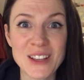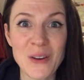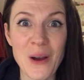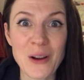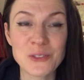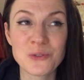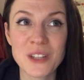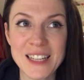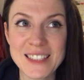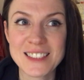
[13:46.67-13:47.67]
So I was
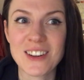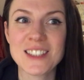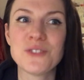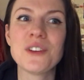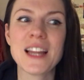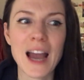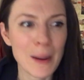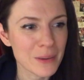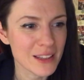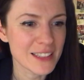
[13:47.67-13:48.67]
really excited, really
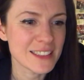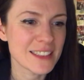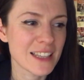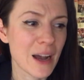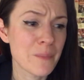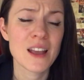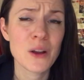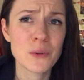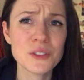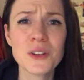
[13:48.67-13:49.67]
happy that I did that.
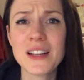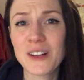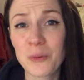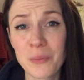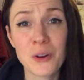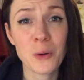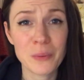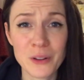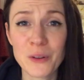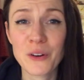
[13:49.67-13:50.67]
Took a little
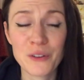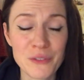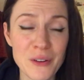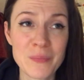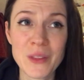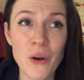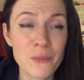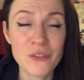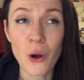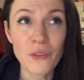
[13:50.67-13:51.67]
couple of
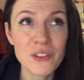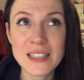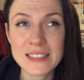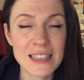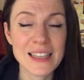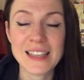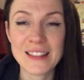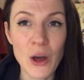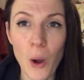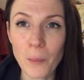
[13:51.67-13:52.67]
obviously
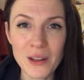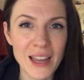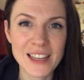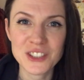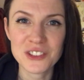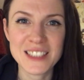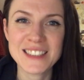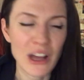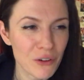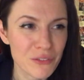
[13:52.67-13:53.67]
the obligatory
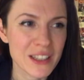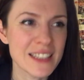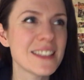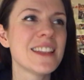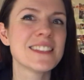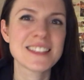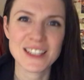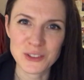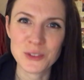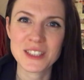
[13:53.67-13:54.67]
selfies in the
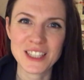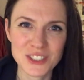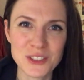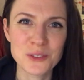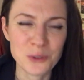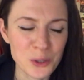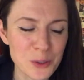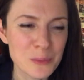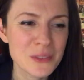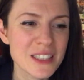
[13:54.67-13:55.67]
skills sessions
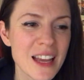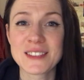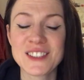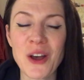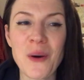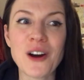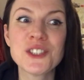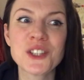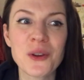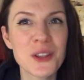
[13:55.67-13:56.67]
rooms. So I'll
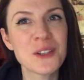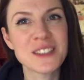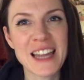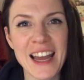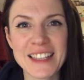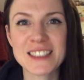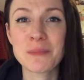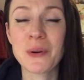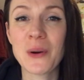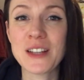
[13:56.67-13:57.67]
show you those
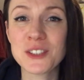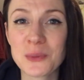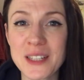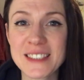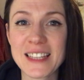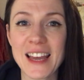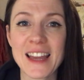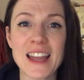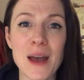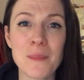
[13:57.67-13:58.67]
next, but I just want to
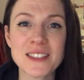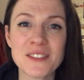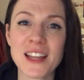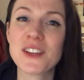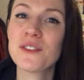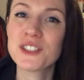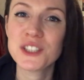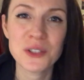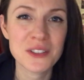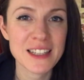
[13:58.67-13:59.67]
say a massive thank you for
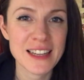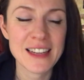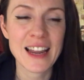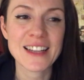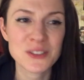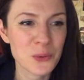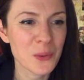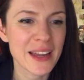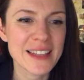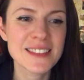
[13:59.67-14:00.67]
tuning in. As
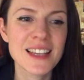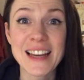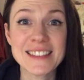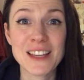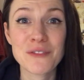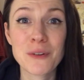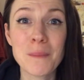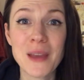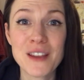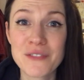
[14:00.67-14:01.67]
always, that is it
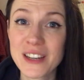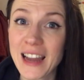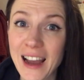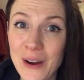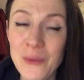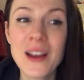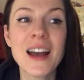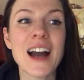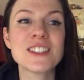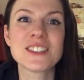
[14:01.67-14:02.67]
from me for now.
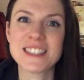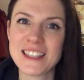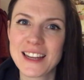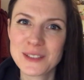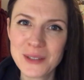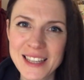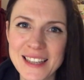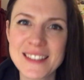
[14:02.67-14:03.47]
I shall see you next week.